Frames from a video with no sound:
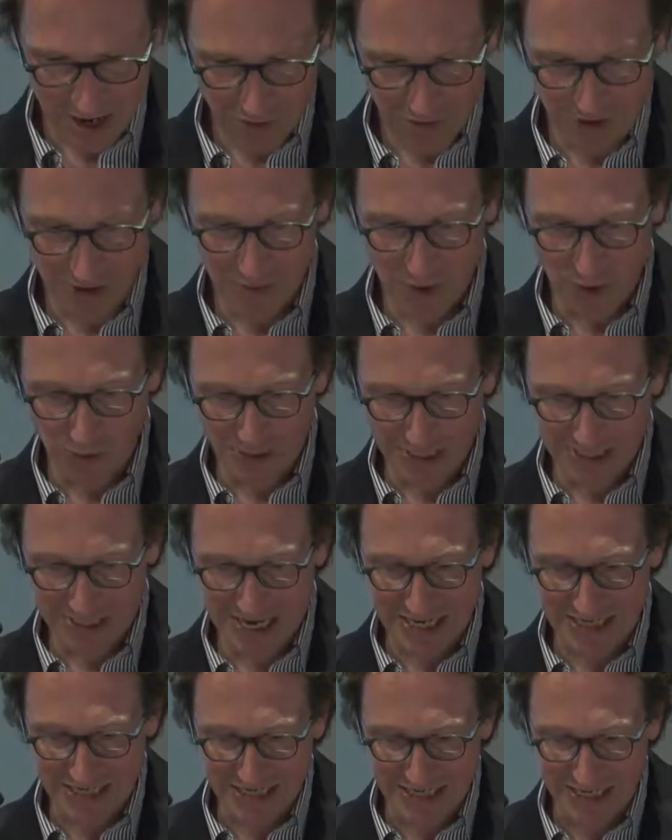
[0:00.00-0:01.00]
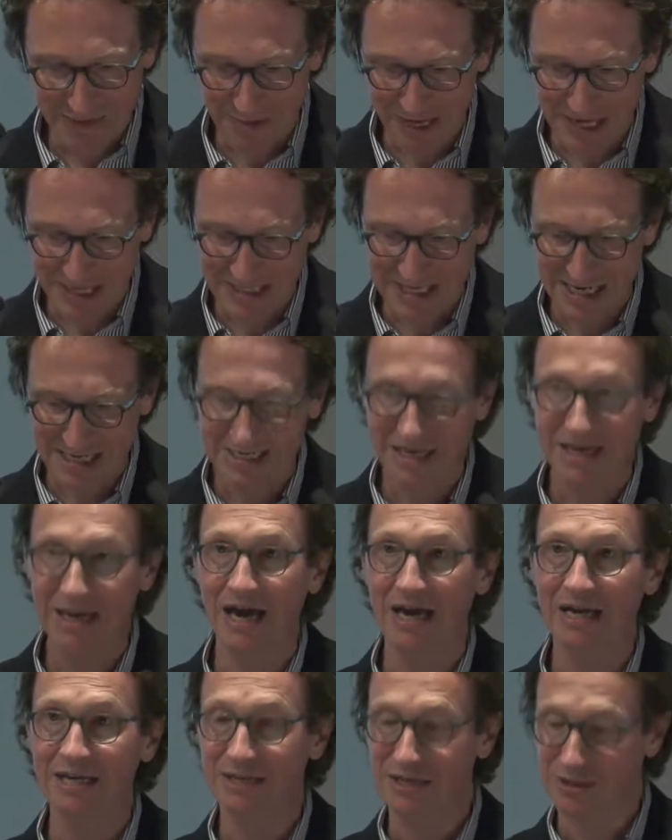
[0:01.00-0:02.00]
Remote sensing by
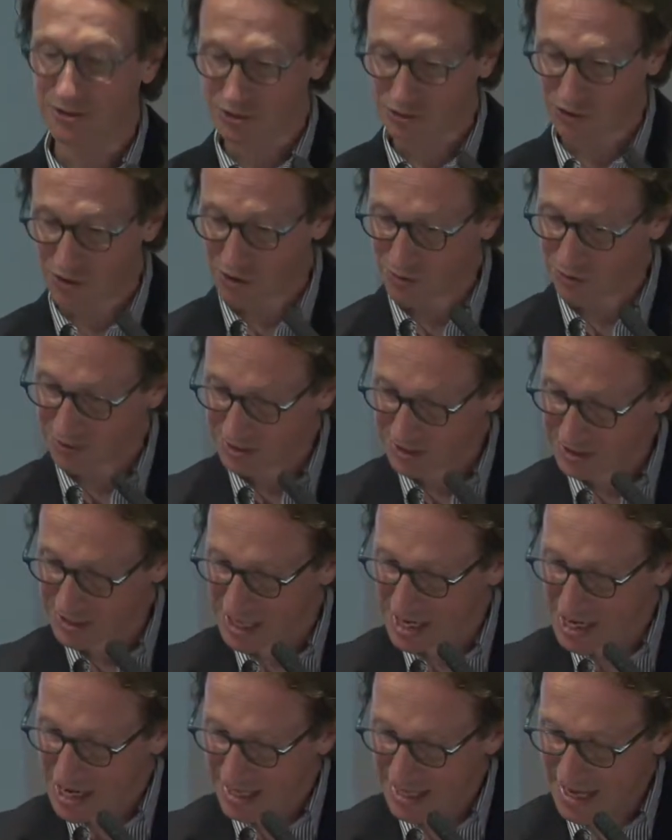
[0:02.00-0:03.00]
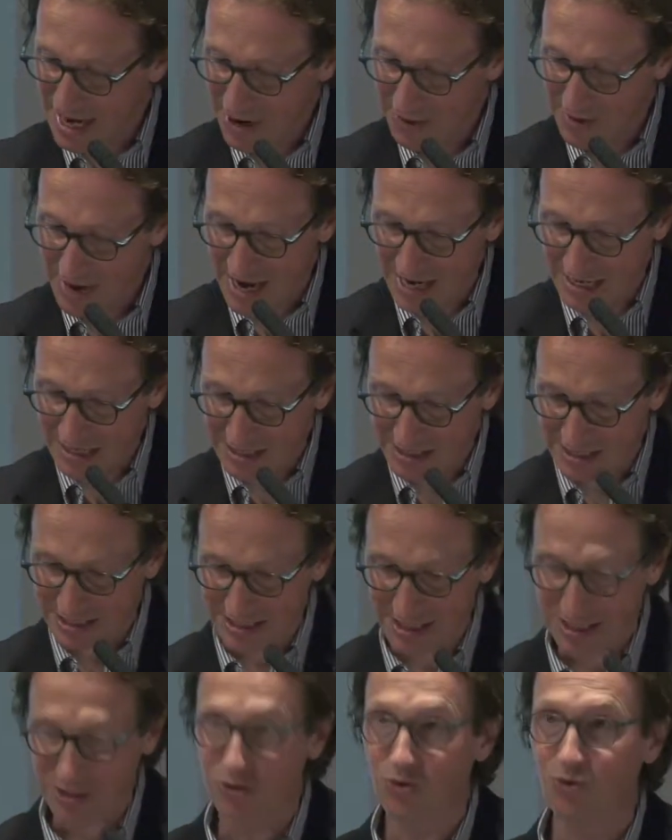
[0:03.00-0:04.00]
satellite and drones now
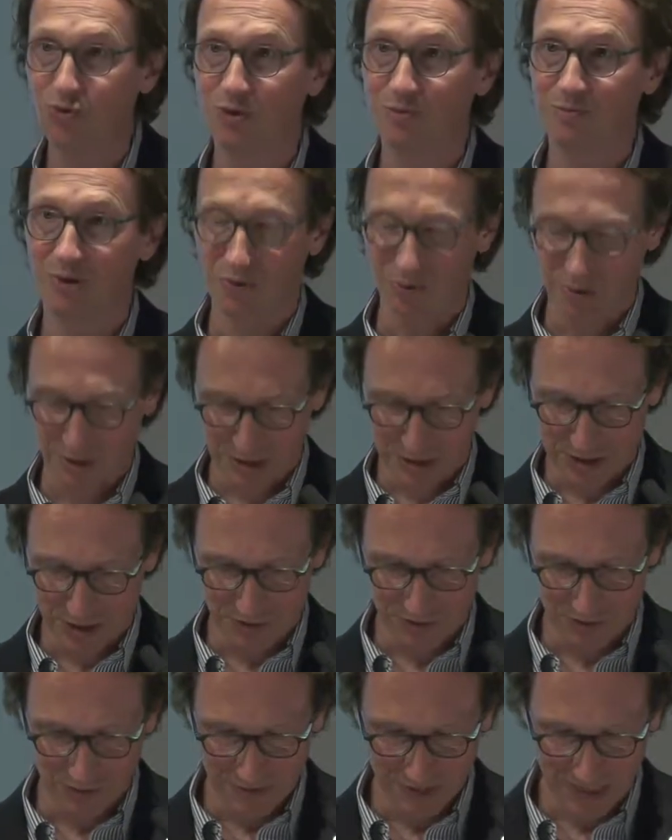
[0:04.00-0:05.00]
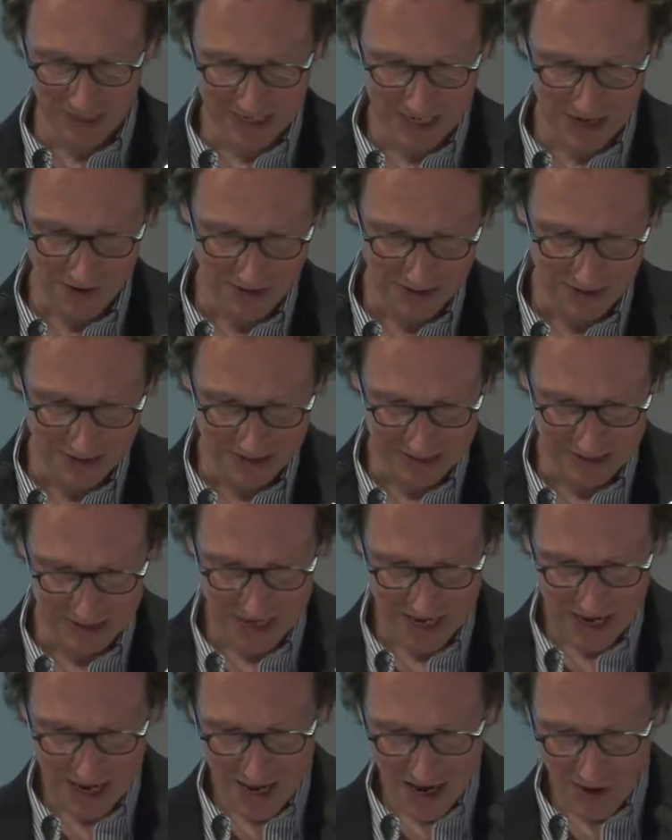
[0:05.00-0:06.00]
enters the toolbox of humanitarians.
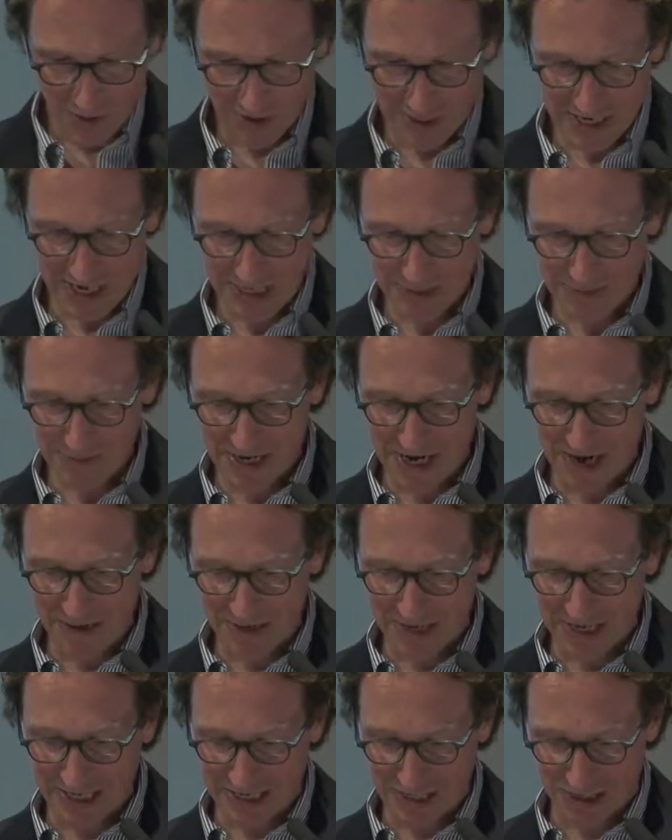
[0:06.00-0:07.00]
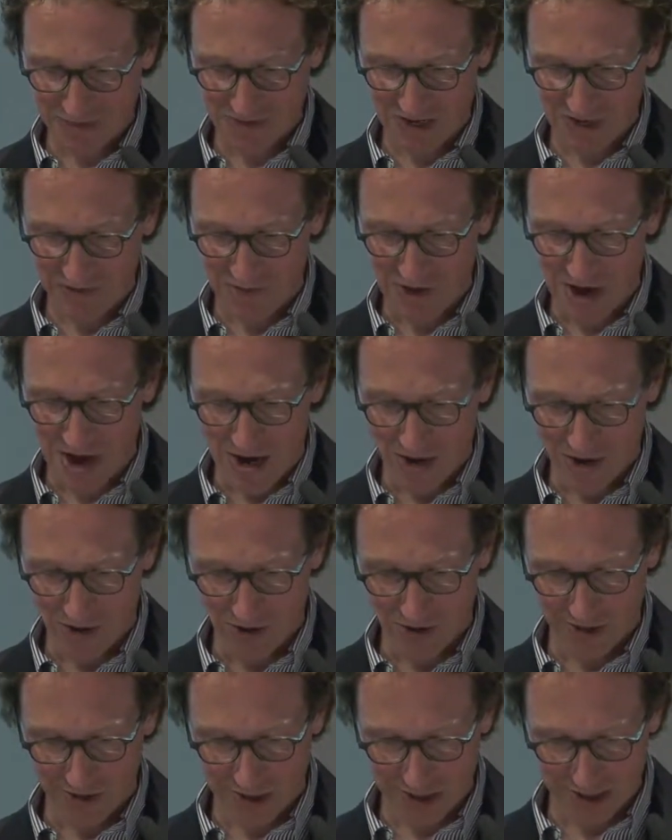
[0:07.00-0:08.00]
What has become an instrument for
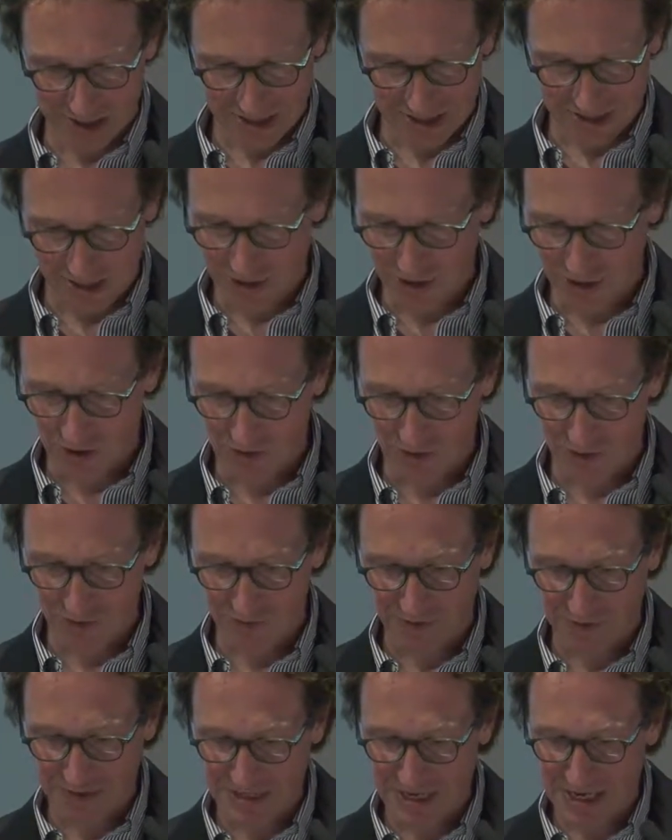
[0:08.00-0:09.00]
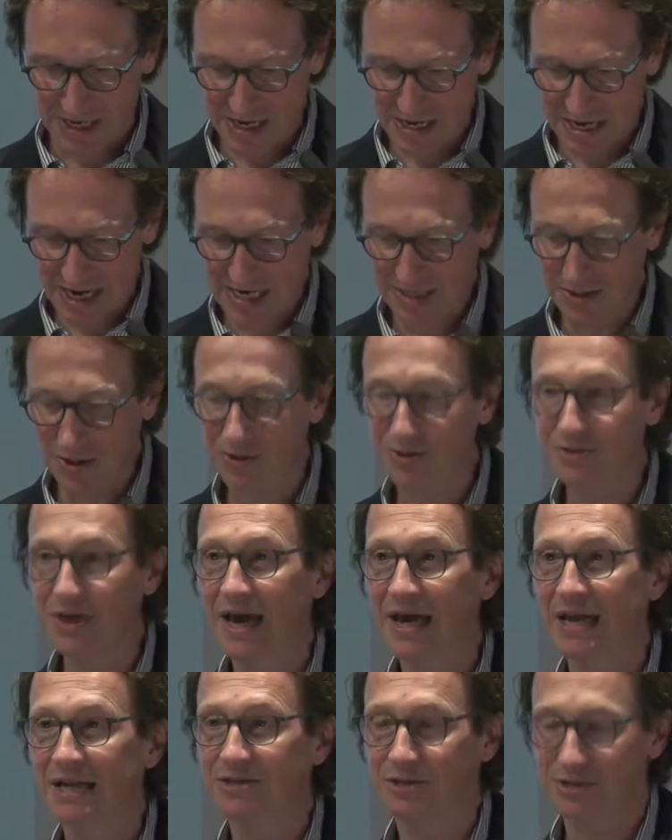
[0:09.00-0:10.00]
archaeologists and geographers has also
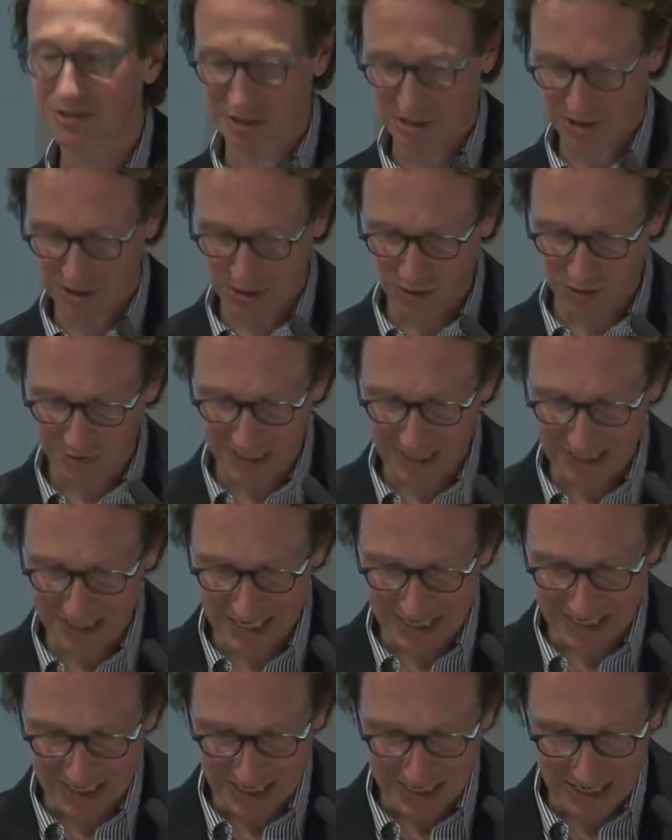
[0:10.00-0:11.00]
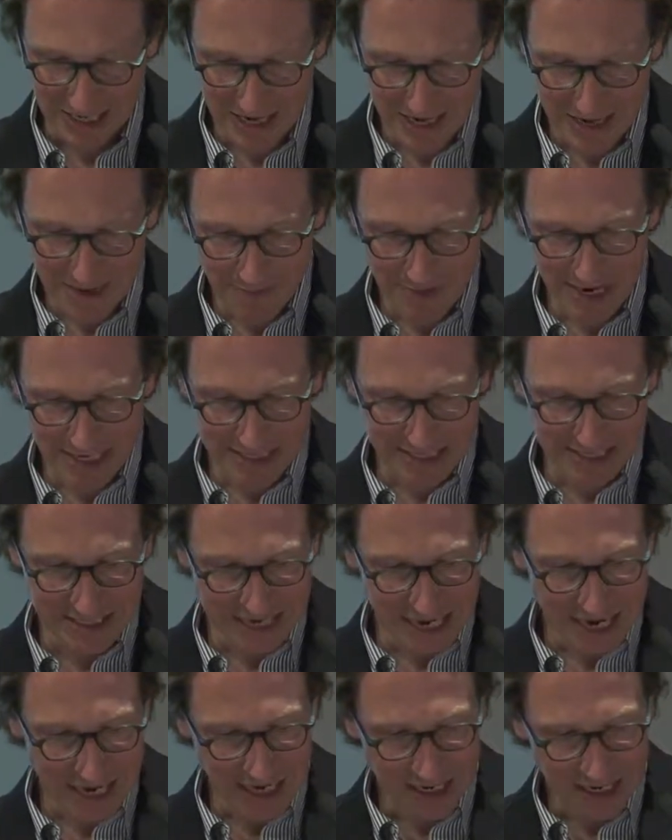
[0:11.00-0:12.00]
entered the humanitarian
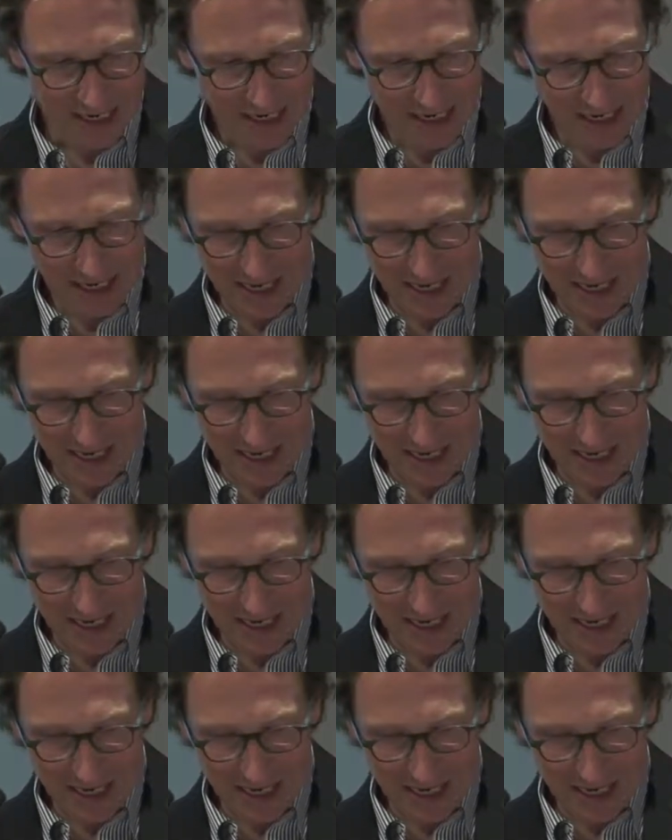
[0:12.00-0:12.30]
métier.